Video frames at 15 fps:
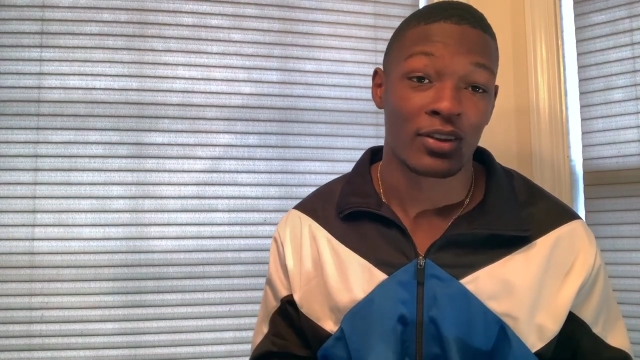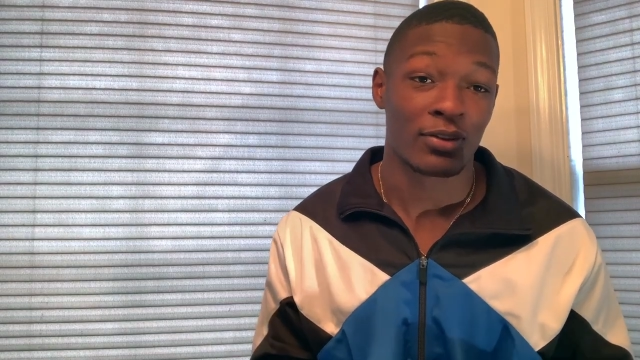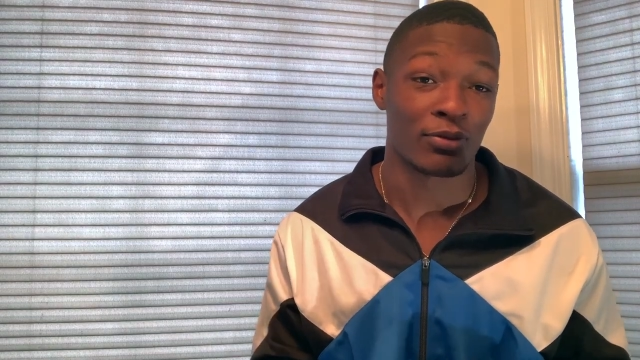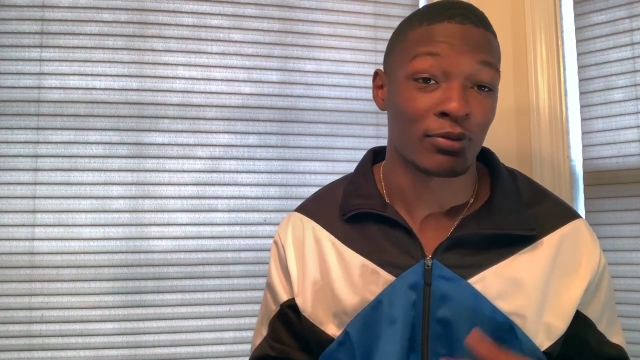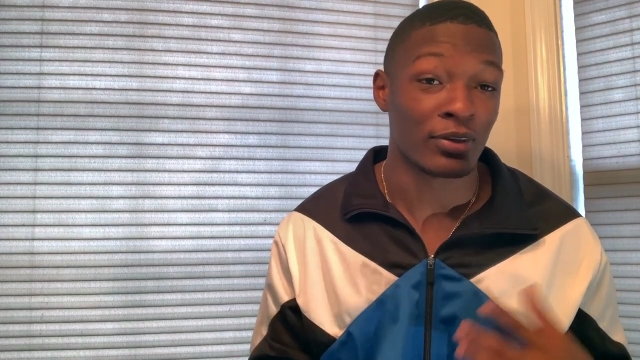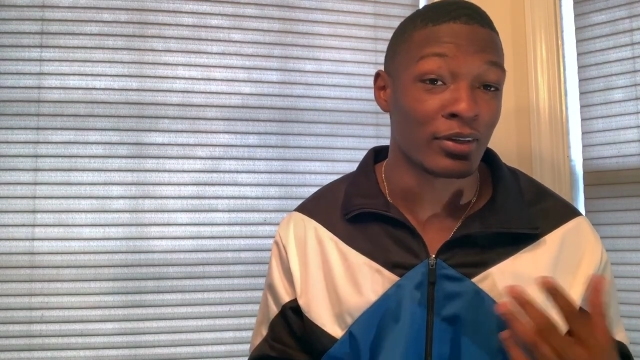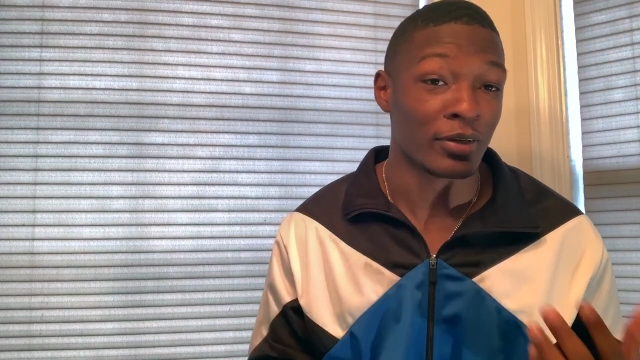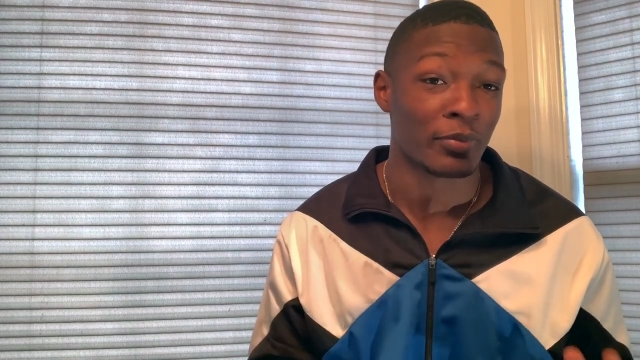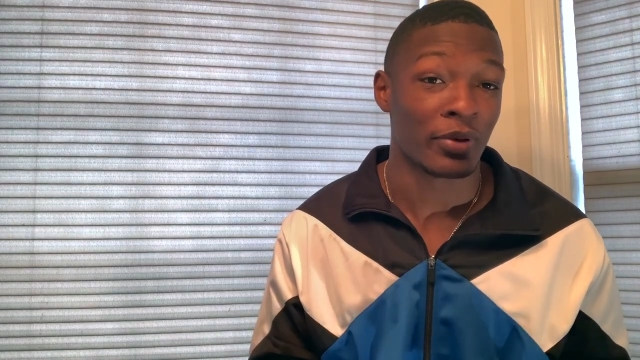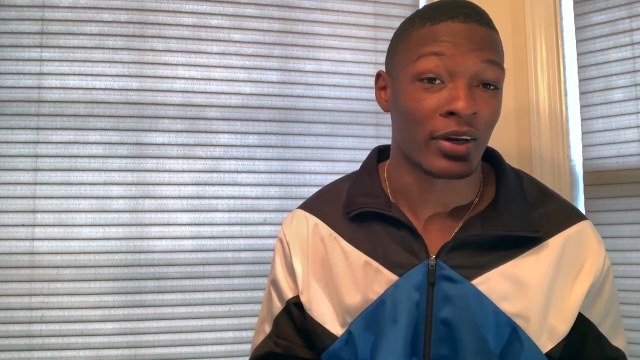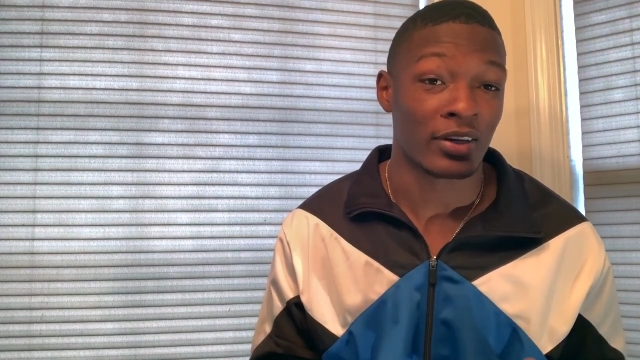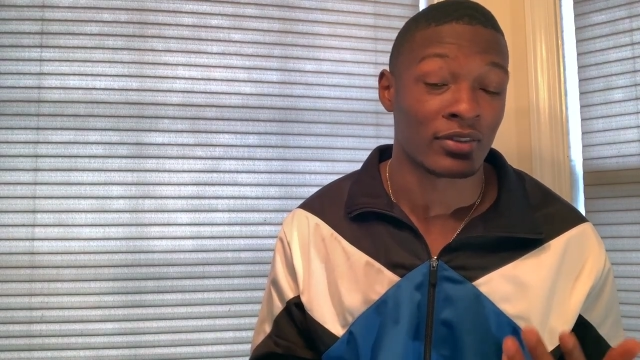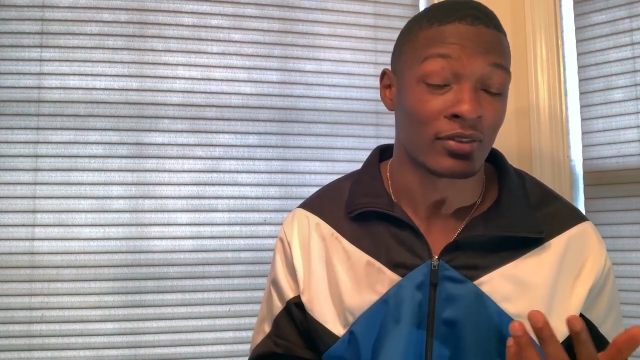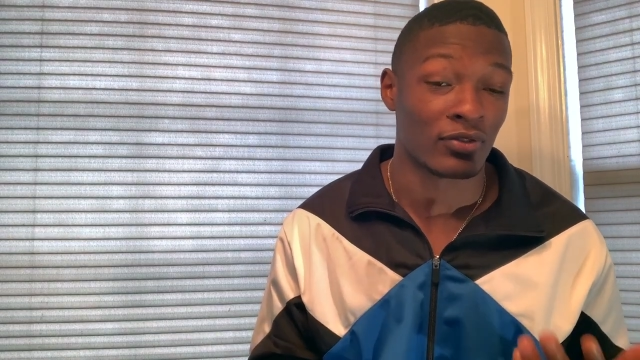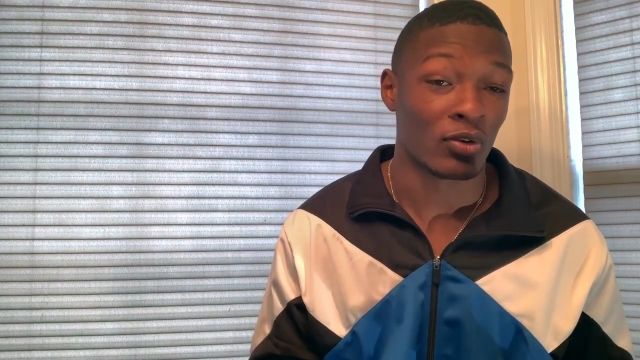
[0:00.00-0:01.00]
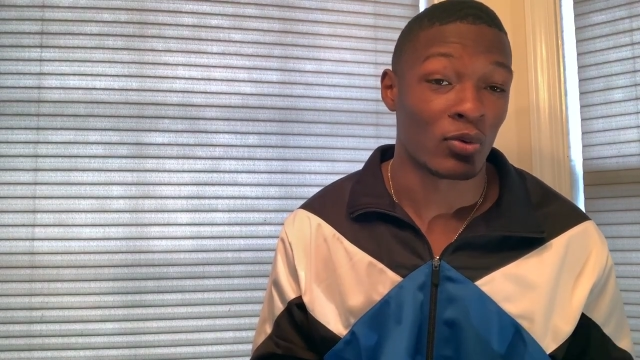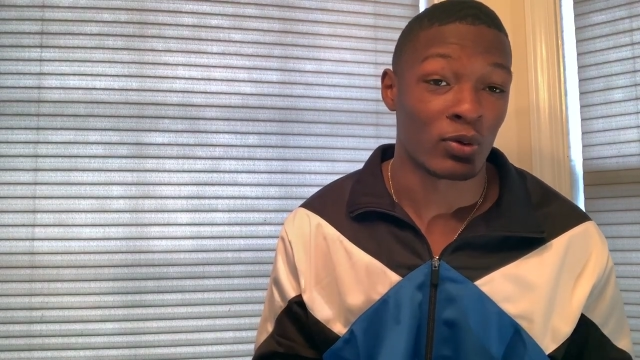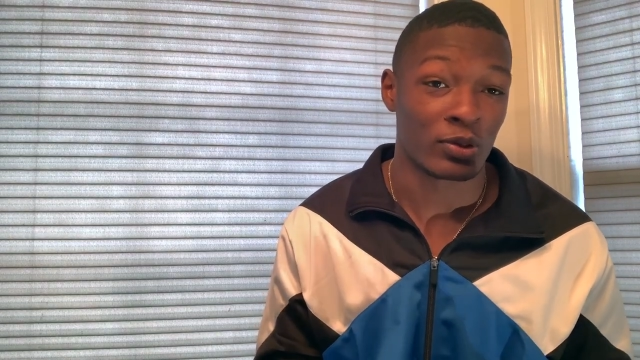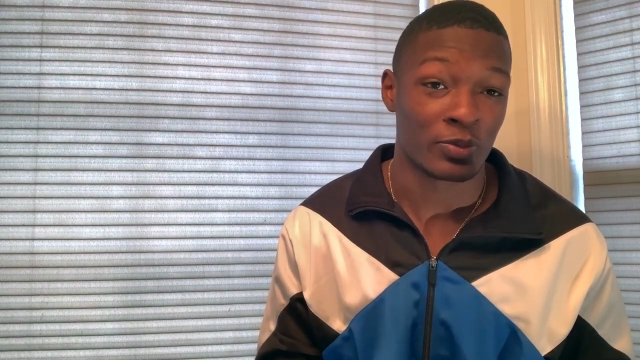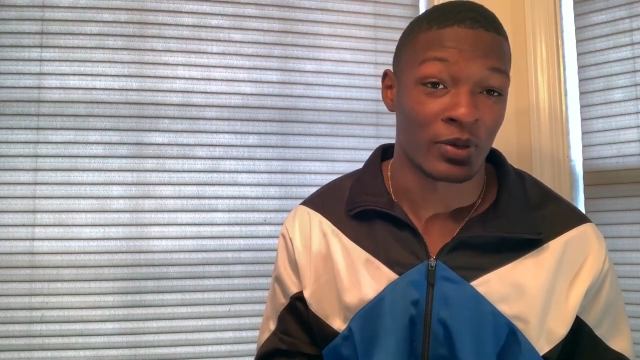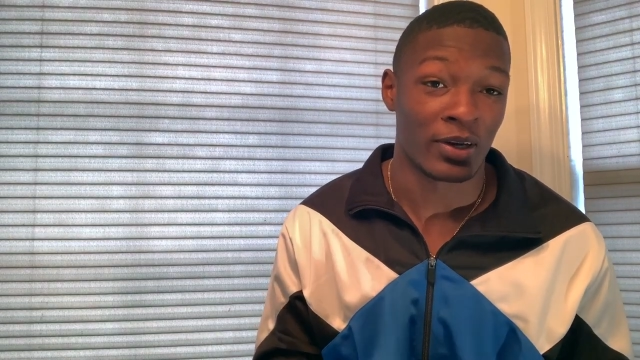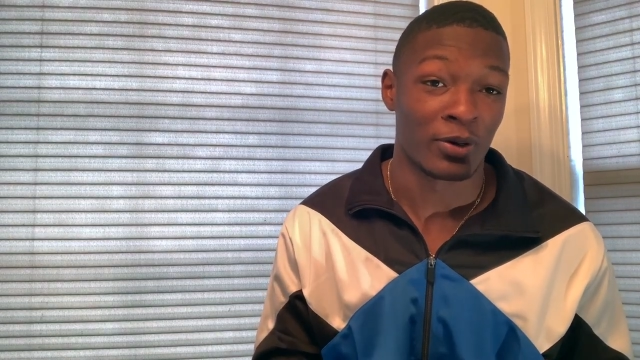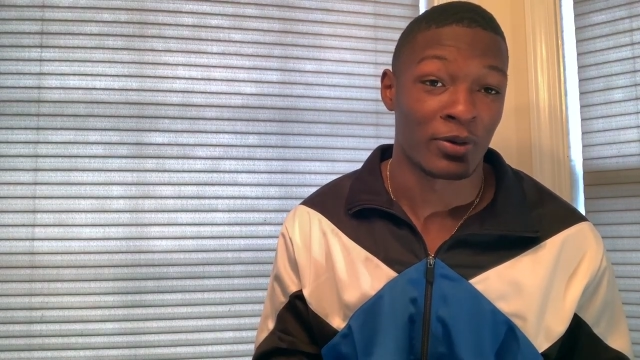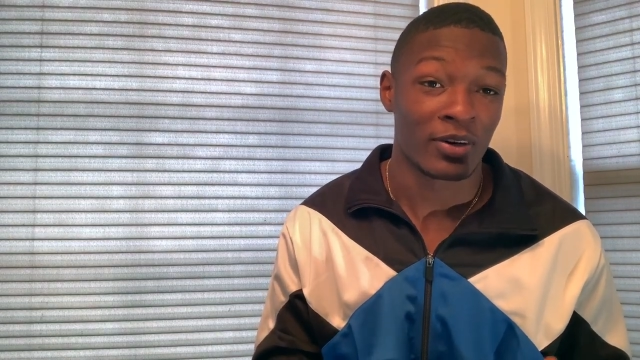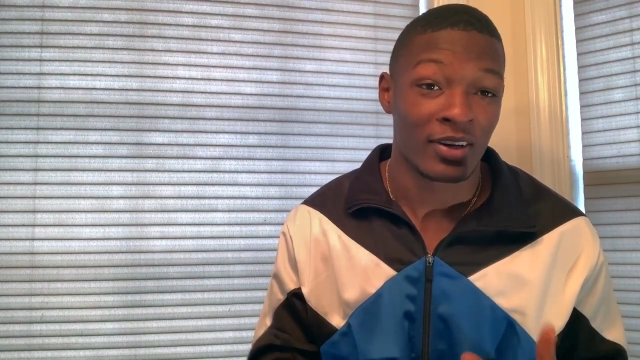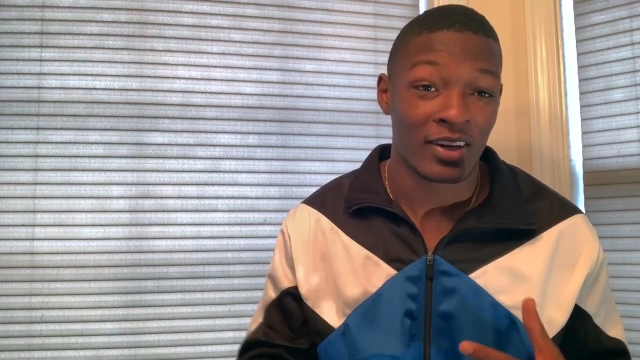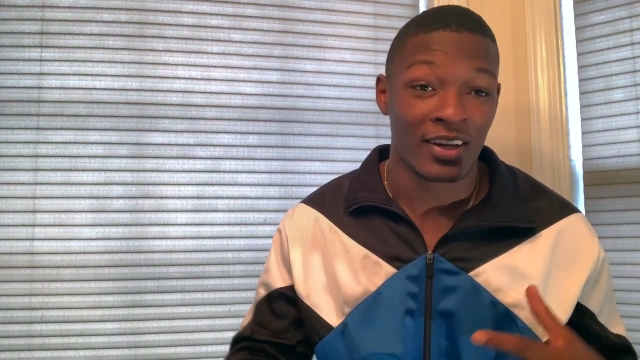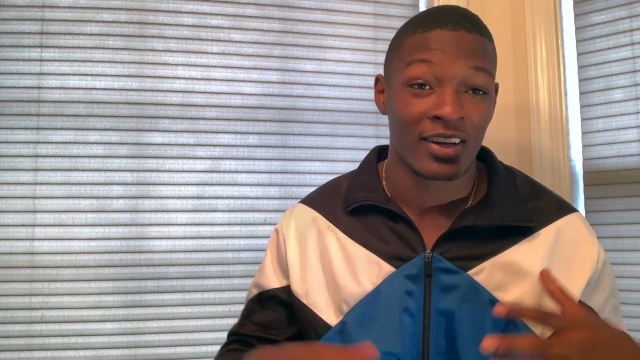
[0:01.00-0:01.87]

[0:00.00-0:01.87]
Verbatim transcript: 300 pounds of horsepower.